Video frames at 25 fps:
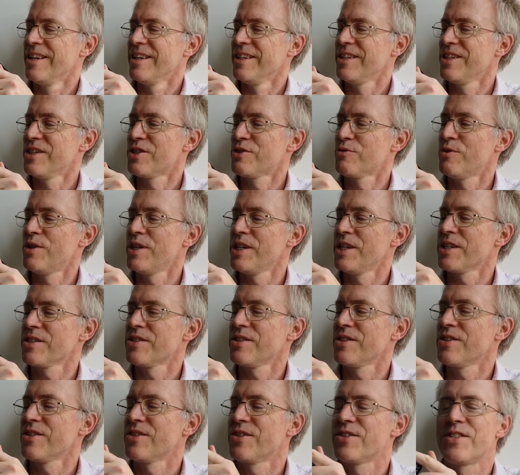This really
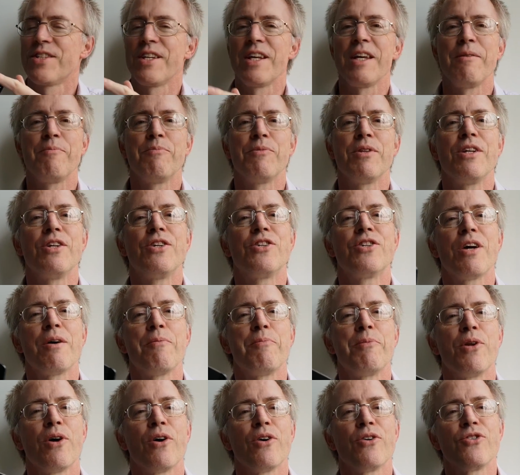doesn't seem the
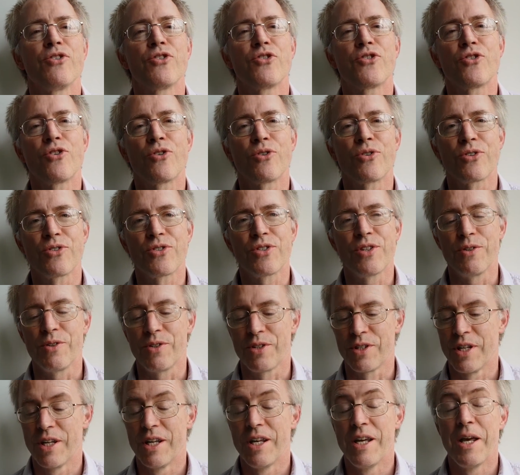Gemini's strong suit.
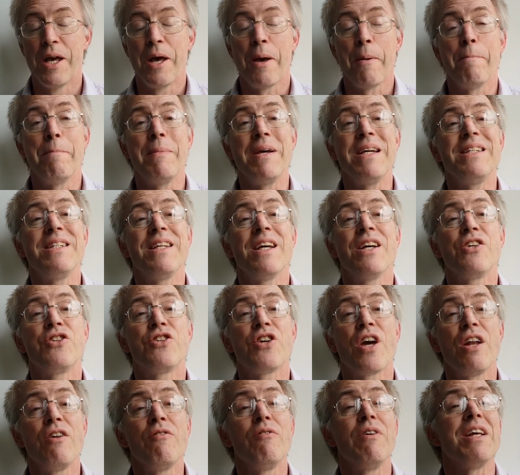Media
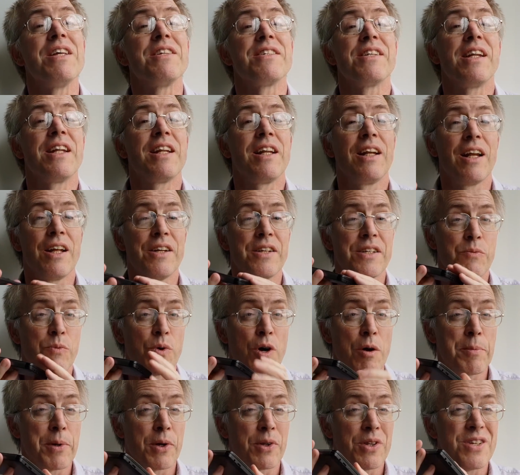generally is a little
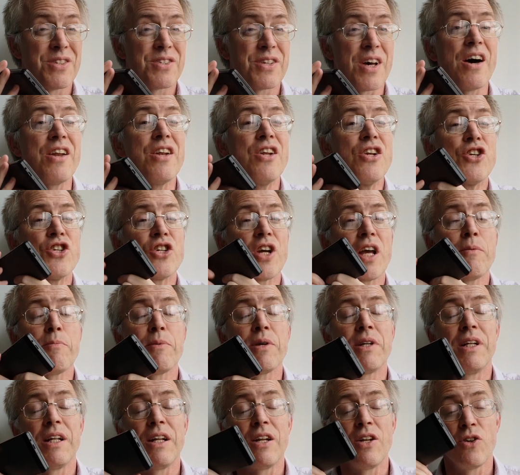underwhelming on this
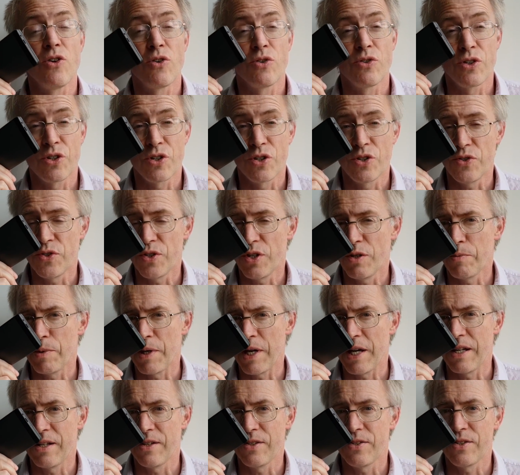unashamedly non-consumer
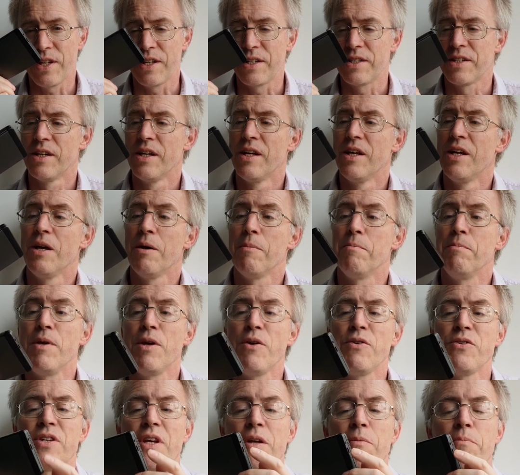handset.
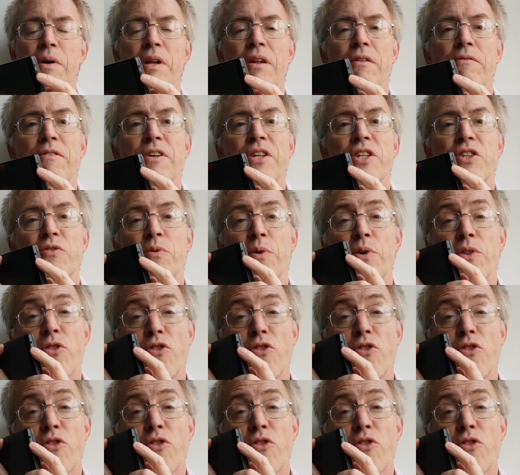Music benefits from a